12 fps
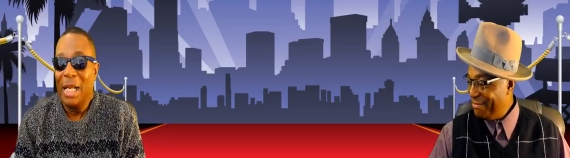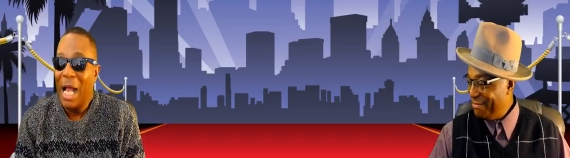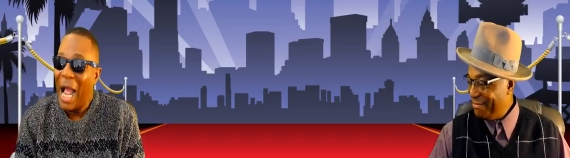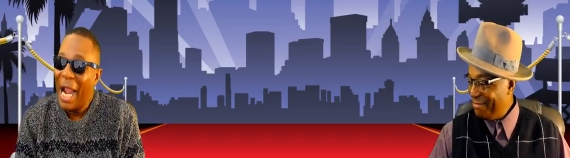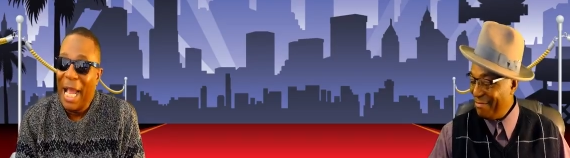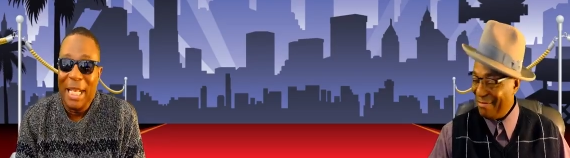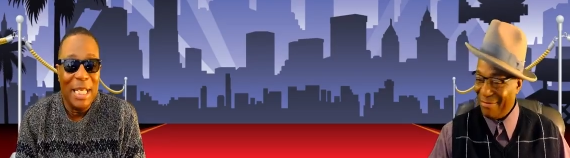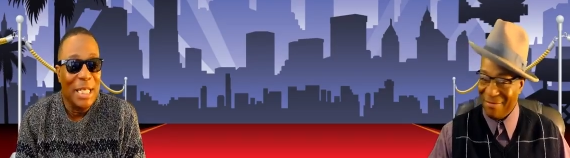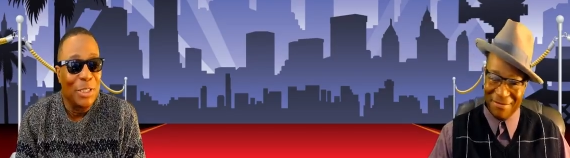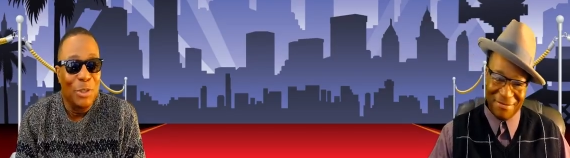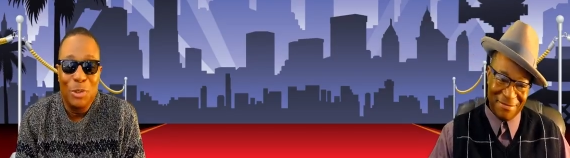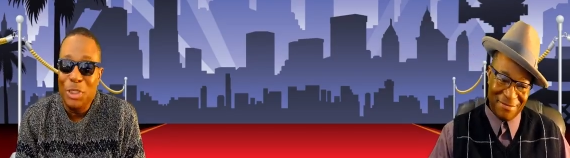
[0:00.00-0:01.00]
Speaker 1: I got to
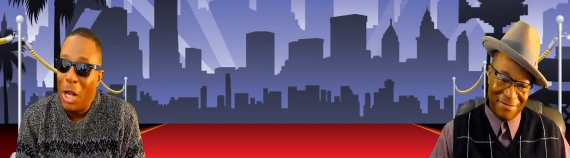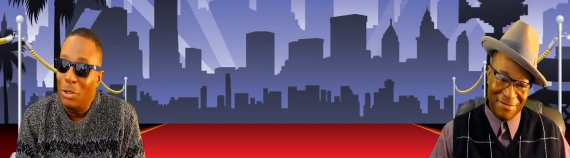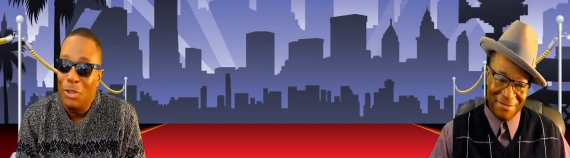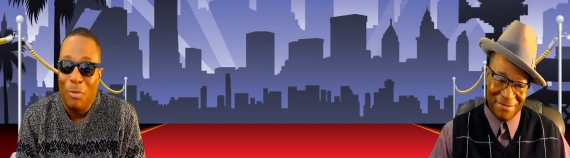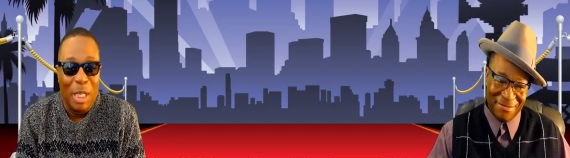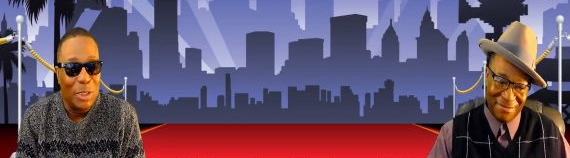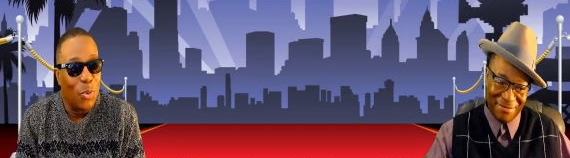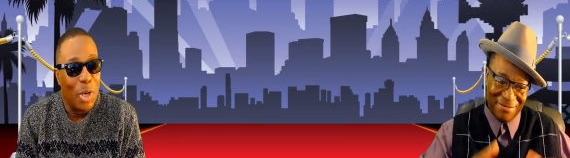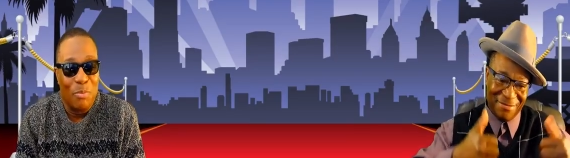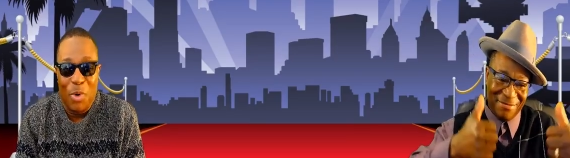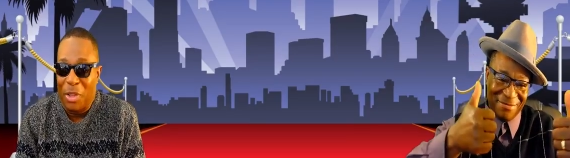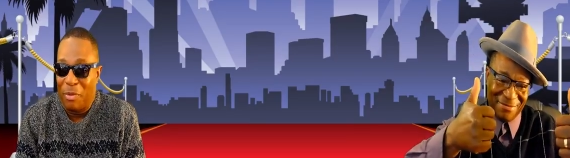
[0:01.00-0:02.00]
introduce y'all to my
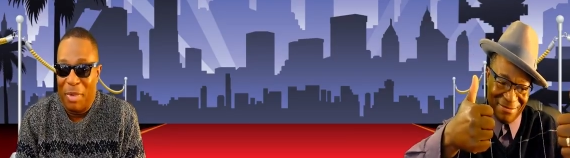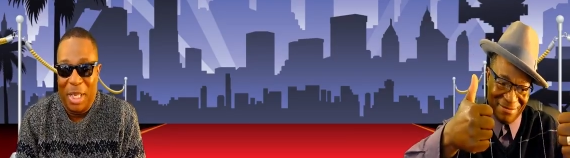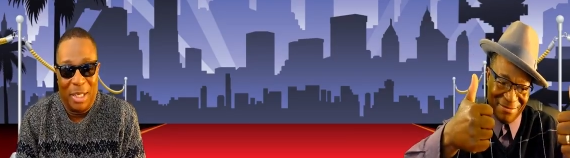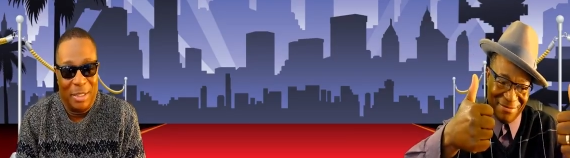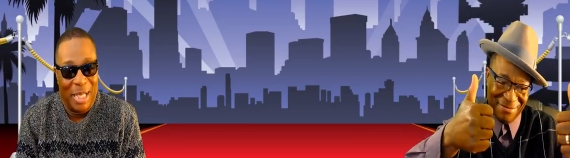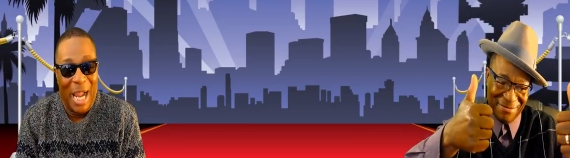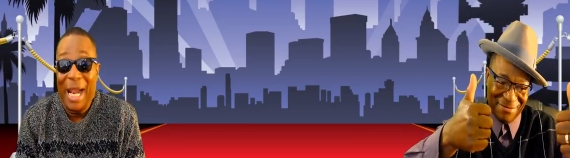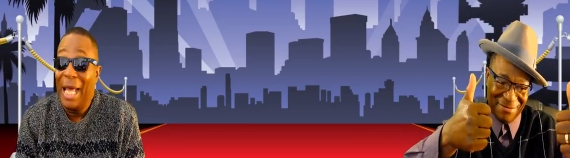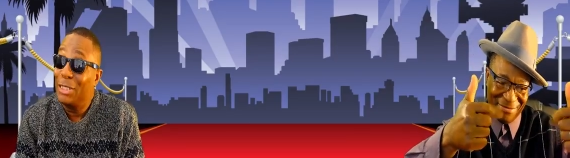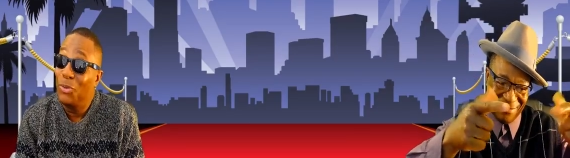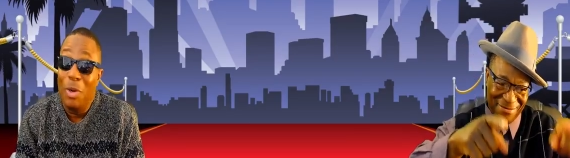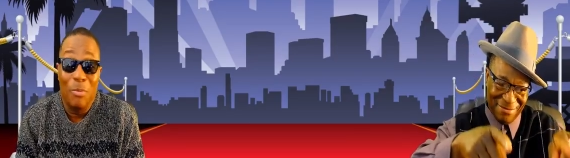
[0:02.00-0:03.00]
twin brother, man. I
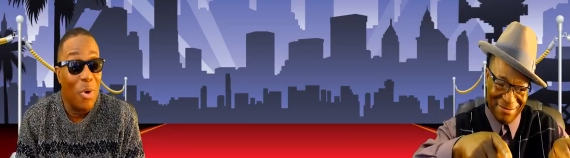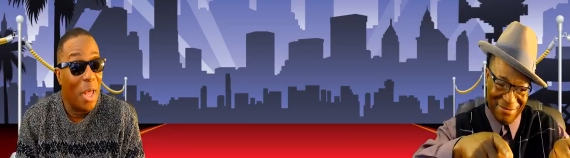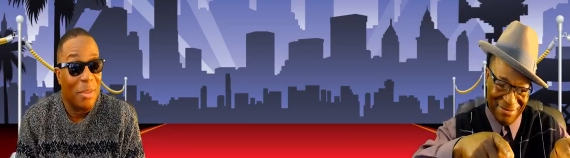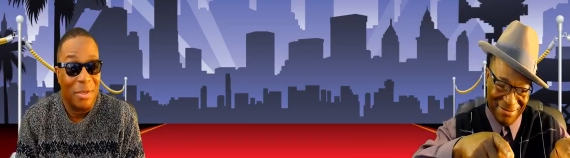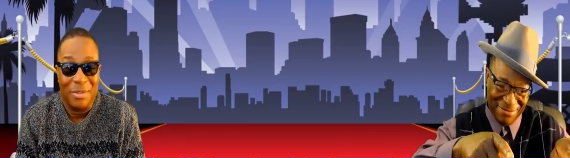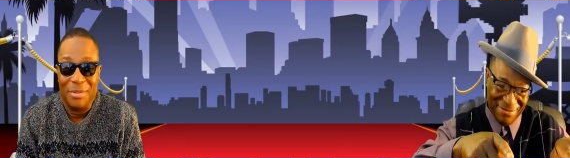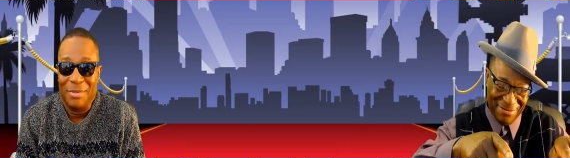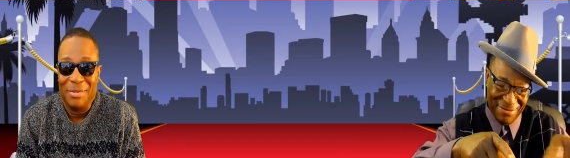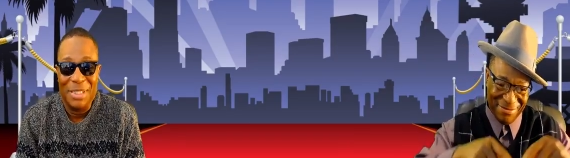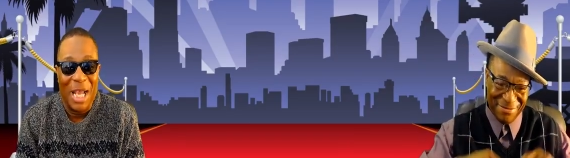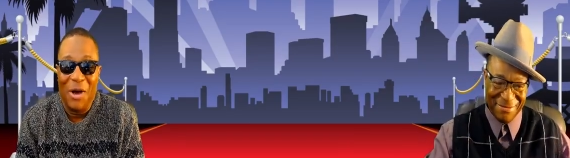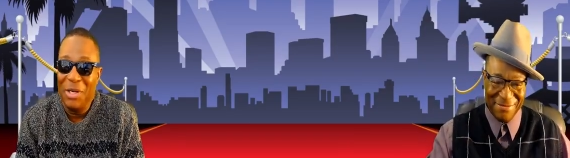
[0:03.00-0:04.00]
got a twin brother.
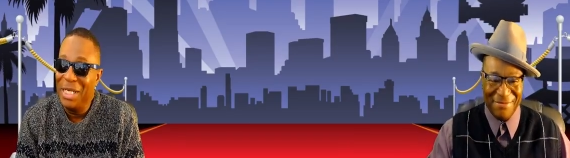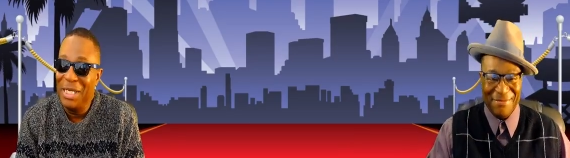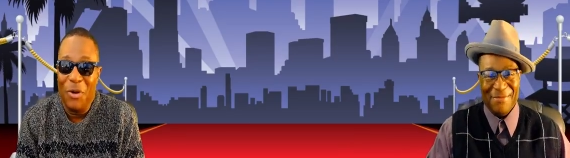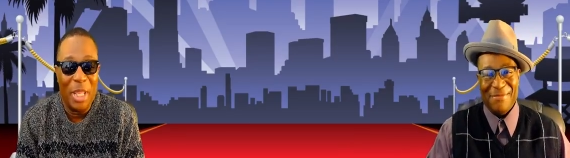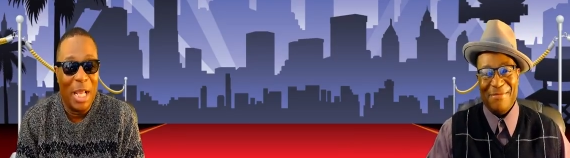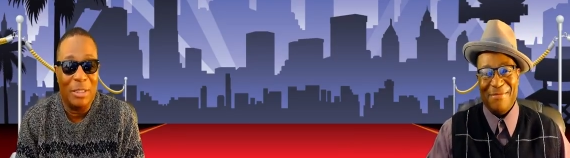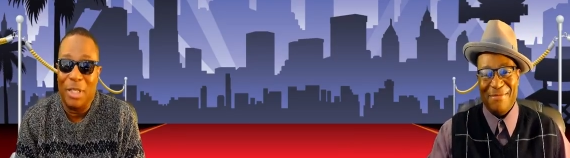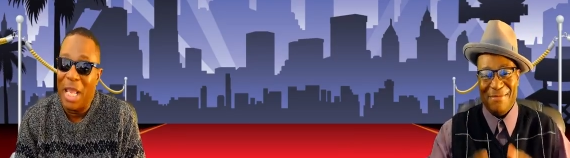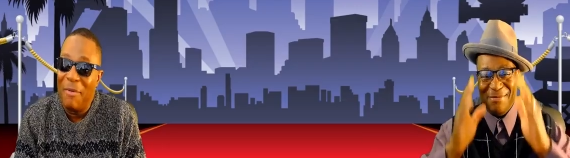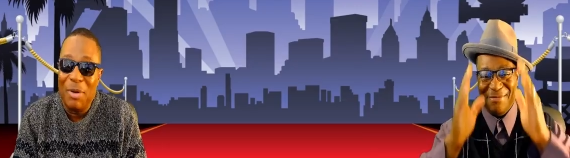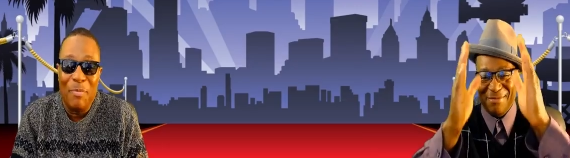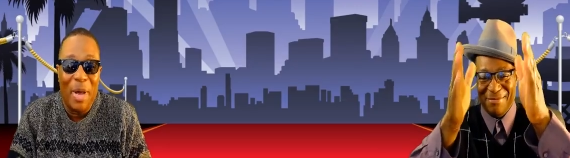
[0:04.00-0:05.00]
Y'all didn't know that? To
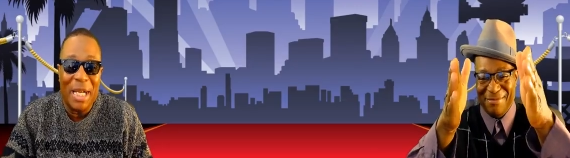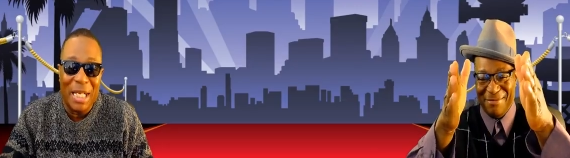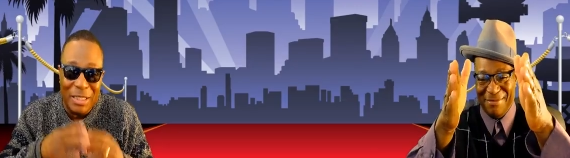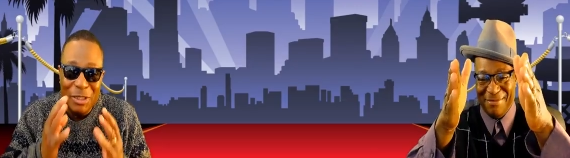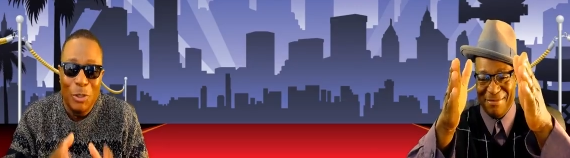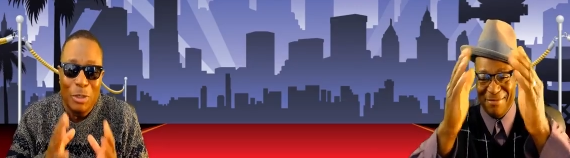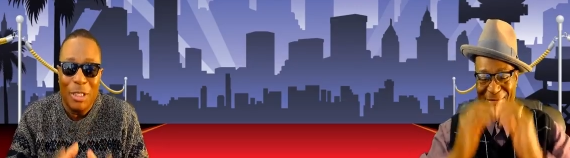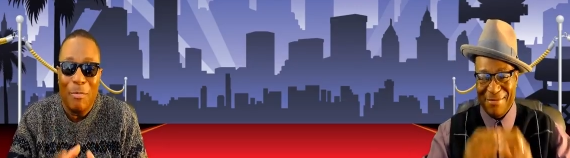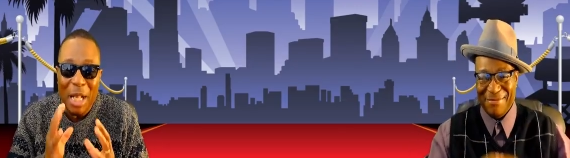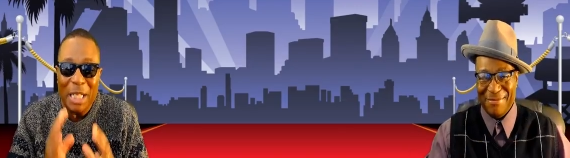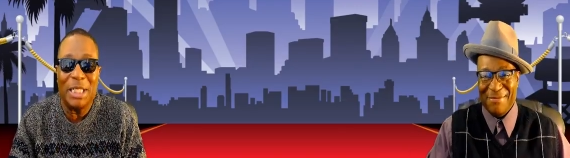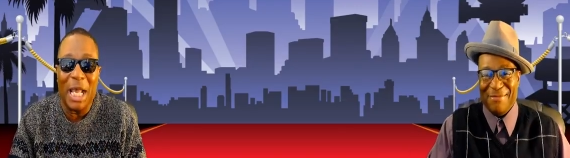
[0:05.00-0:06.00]
everybody that's new to
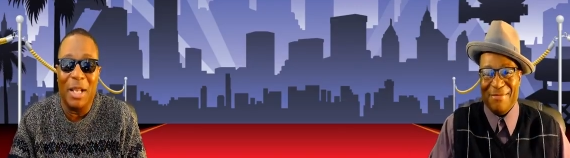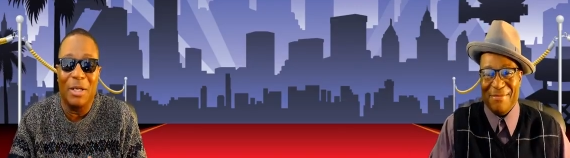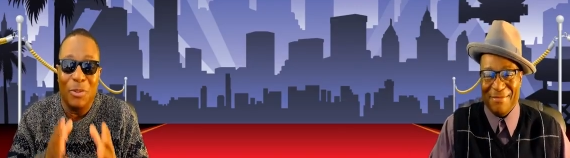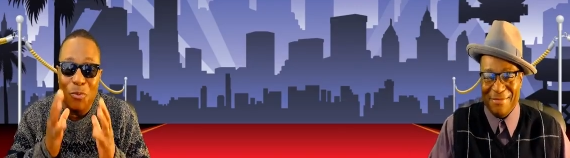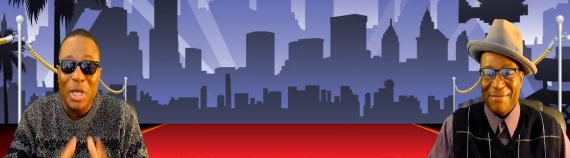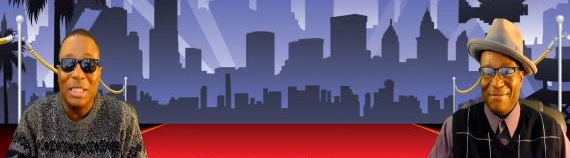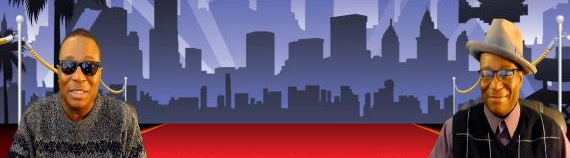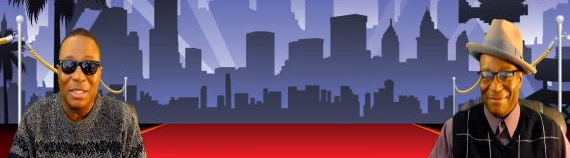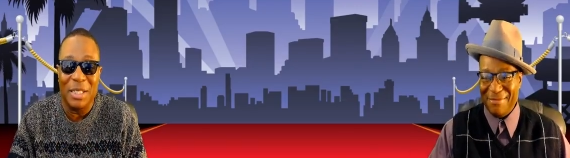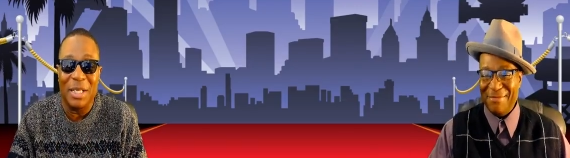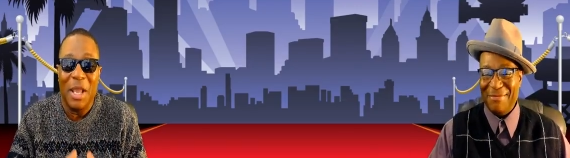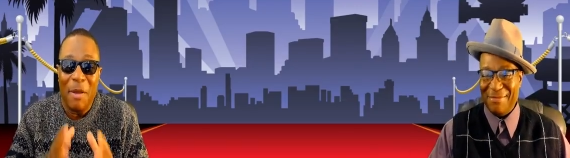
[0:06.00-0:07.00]
my channel
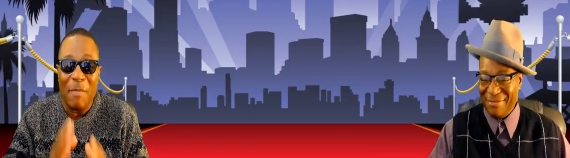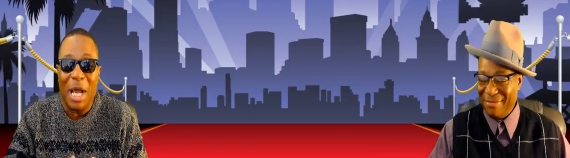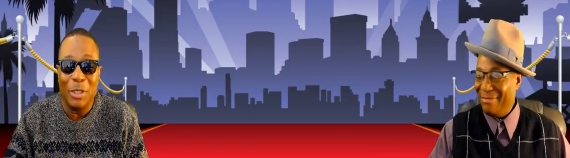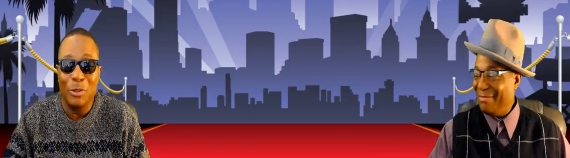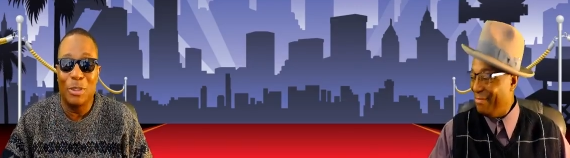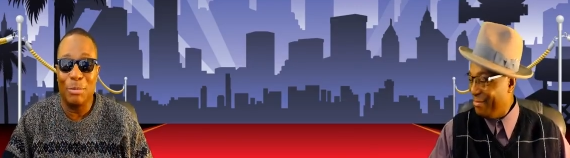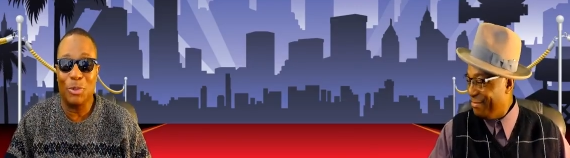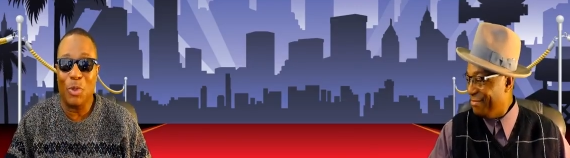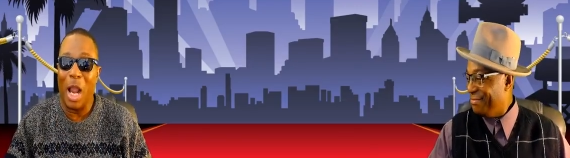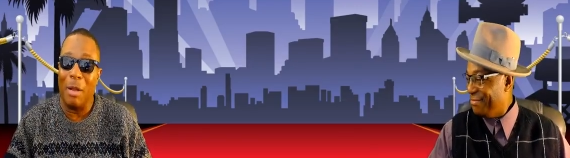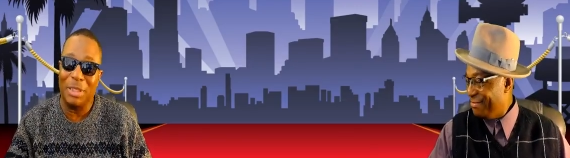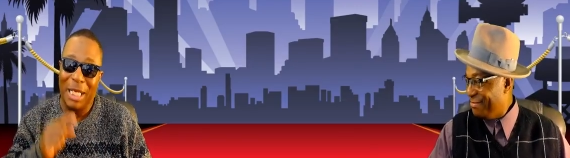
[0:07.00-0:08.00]
recently, my new
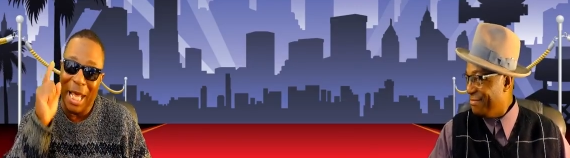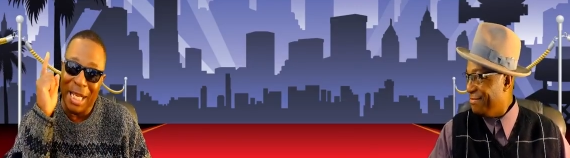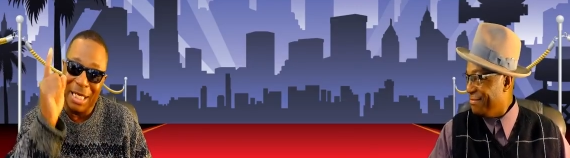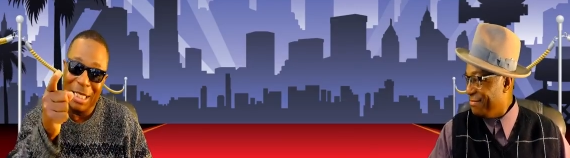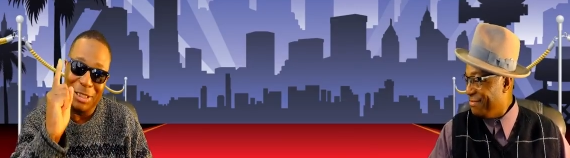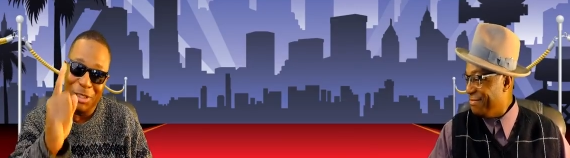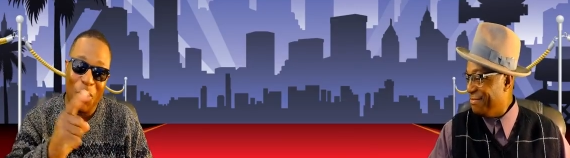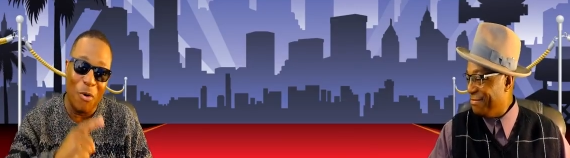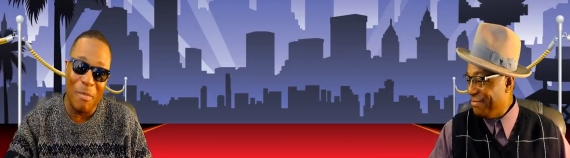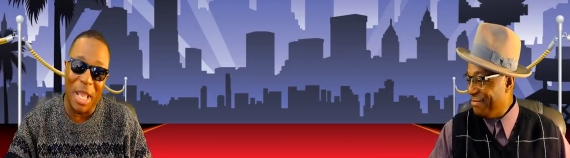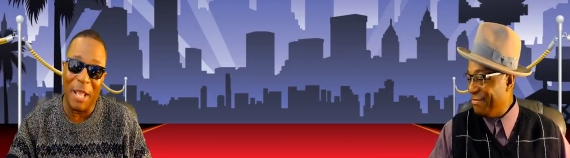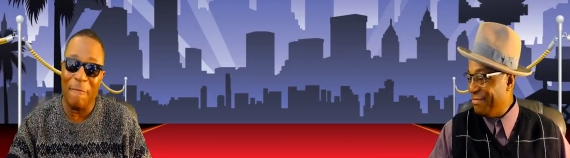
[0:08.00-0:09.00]
subscribers, I got to let you know,
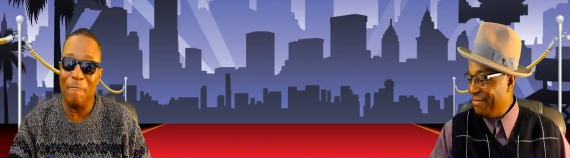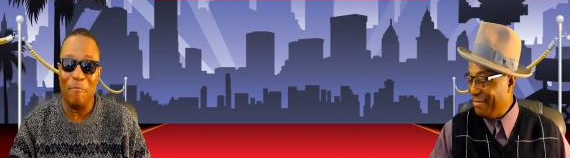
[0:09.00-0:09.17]
man.